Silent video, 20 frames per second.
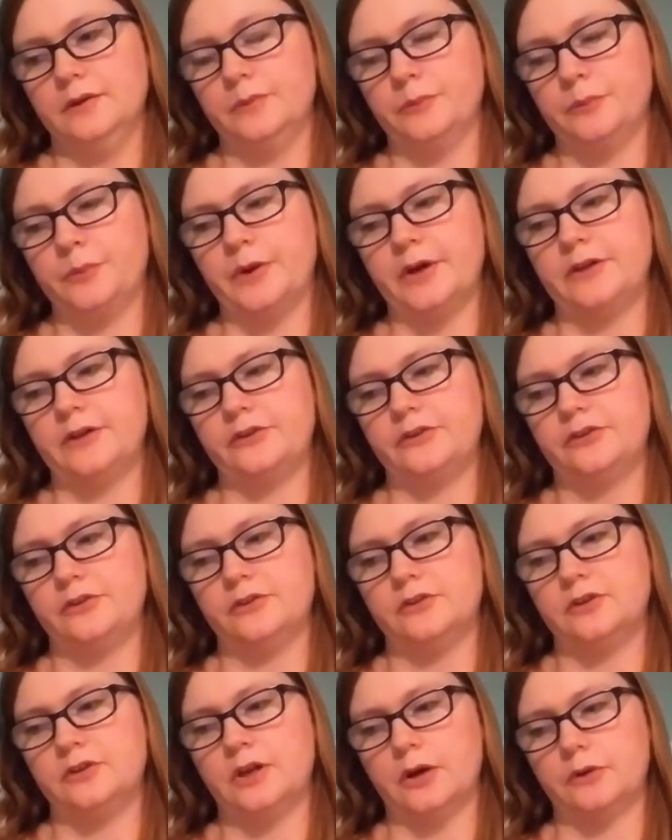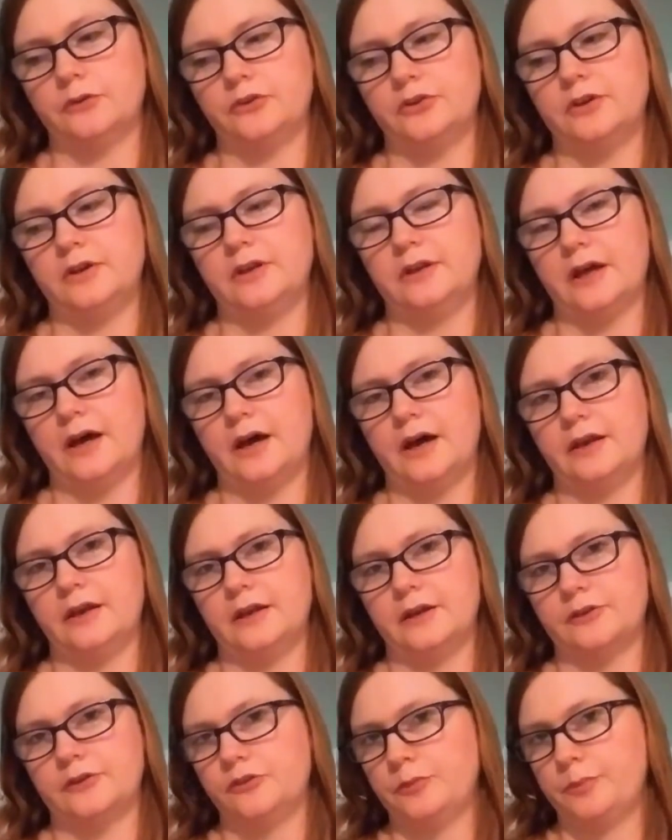But, to not
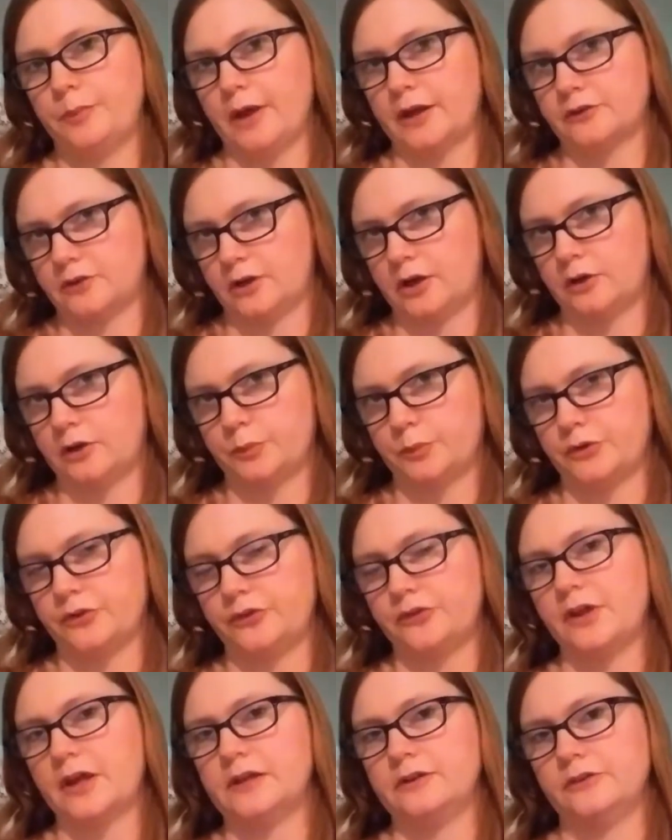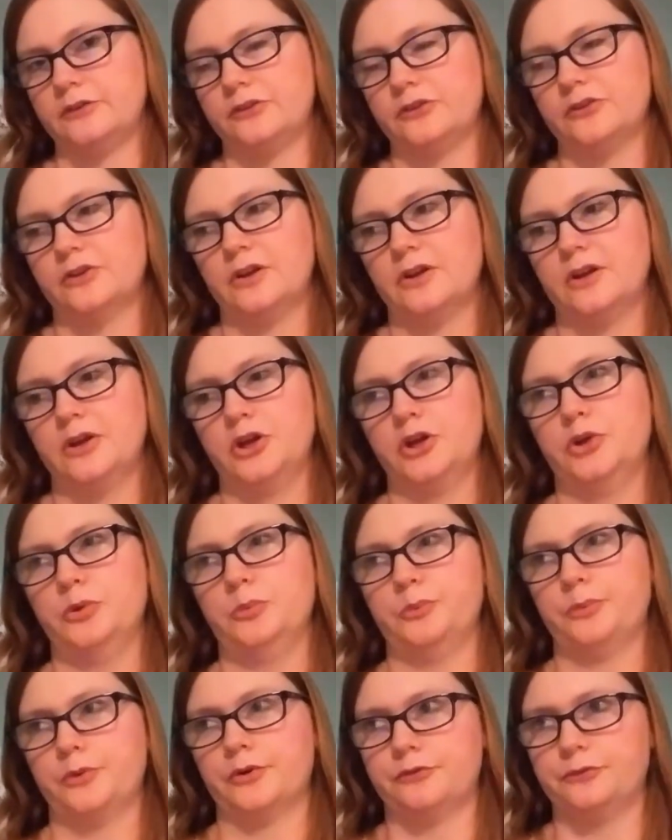expect 100%
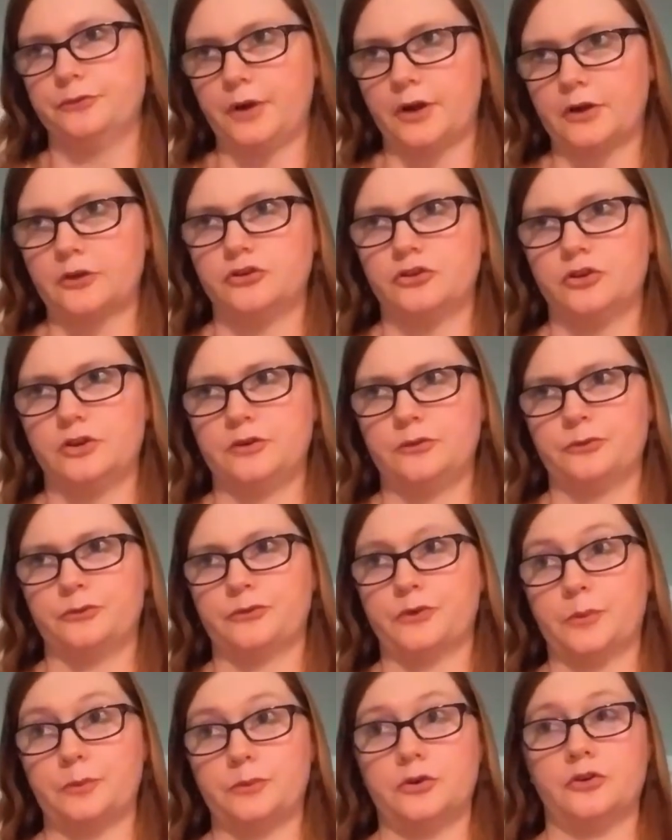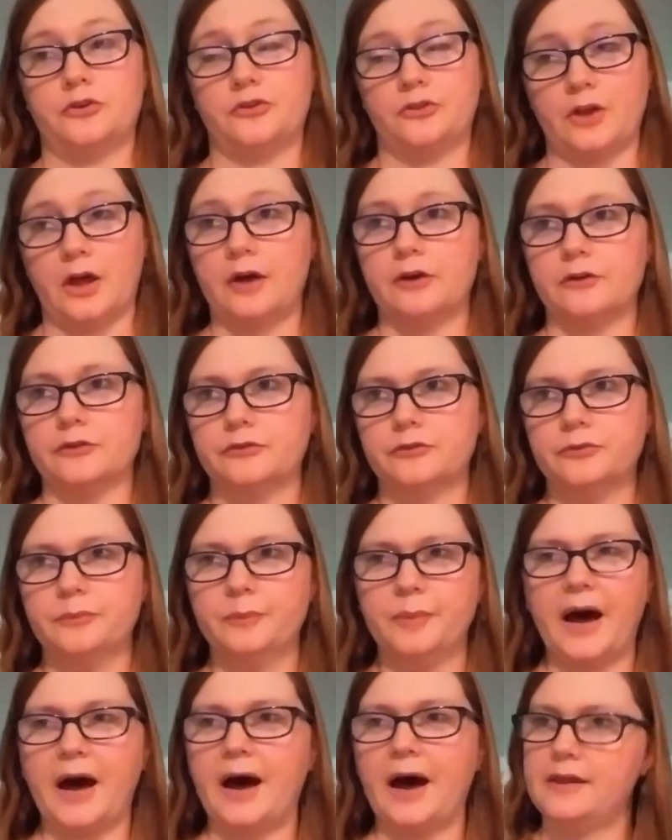perfection from yourself
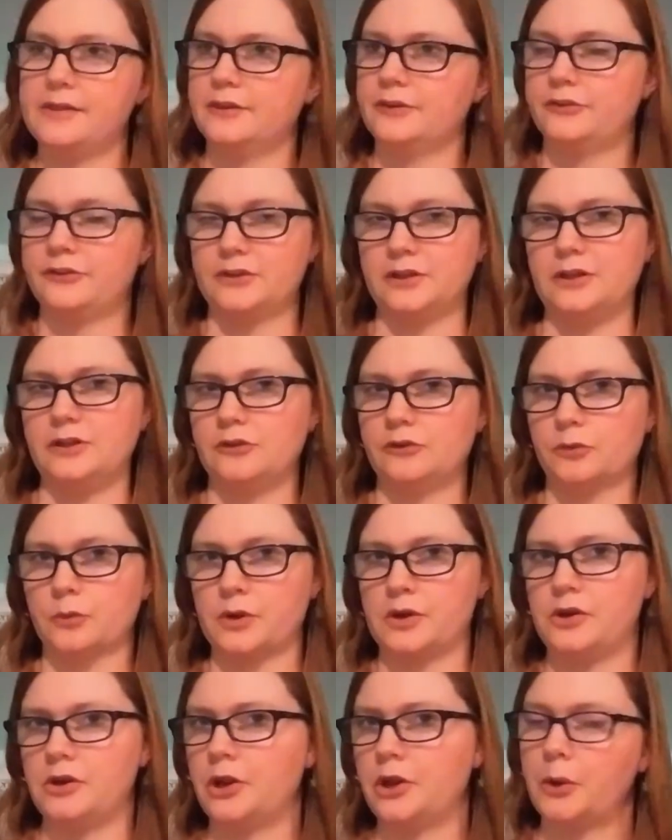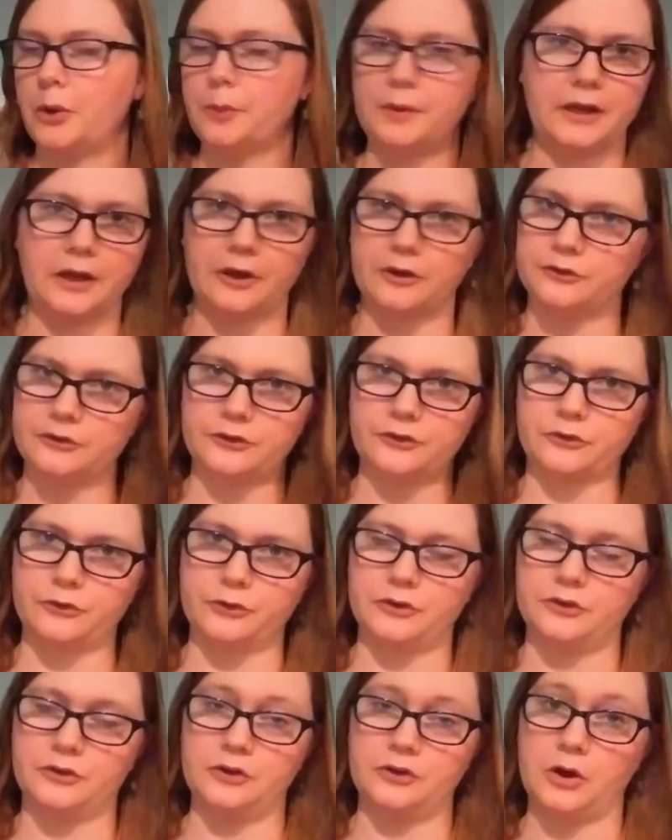behind the scenes when nobody else is
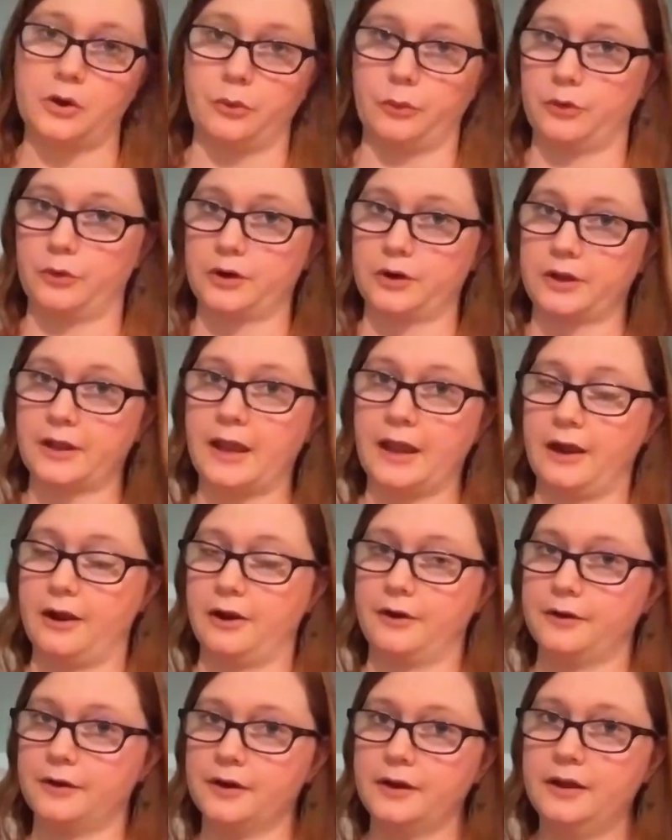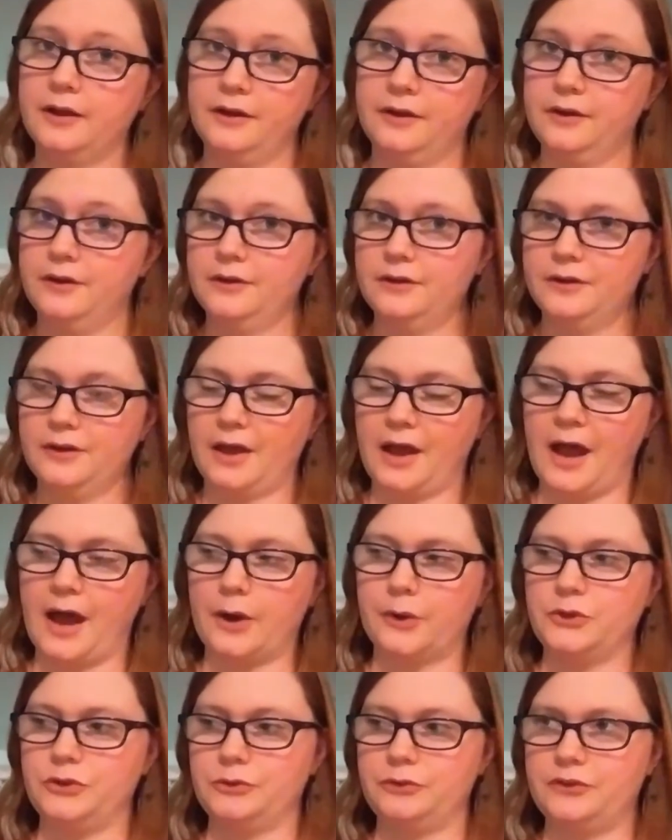going to know or care
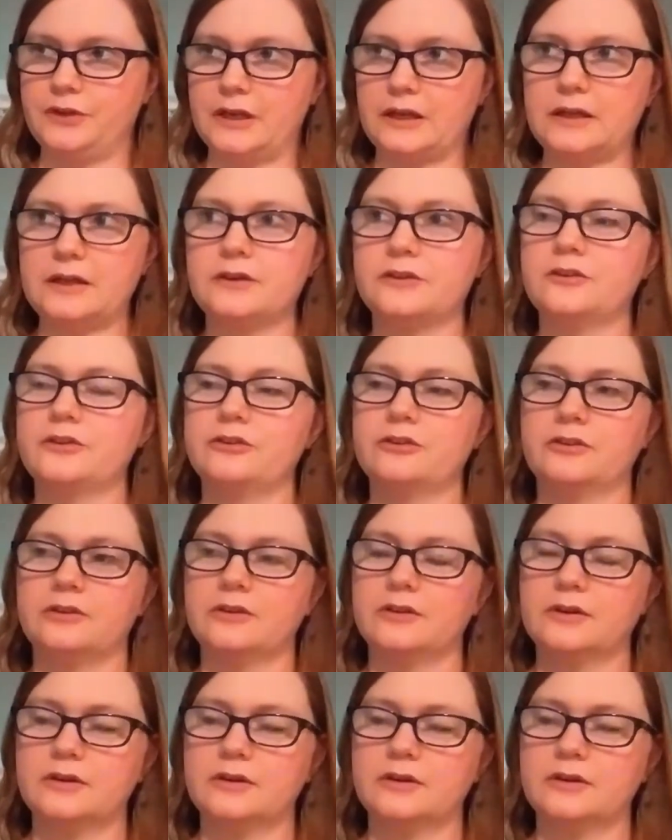how you did it.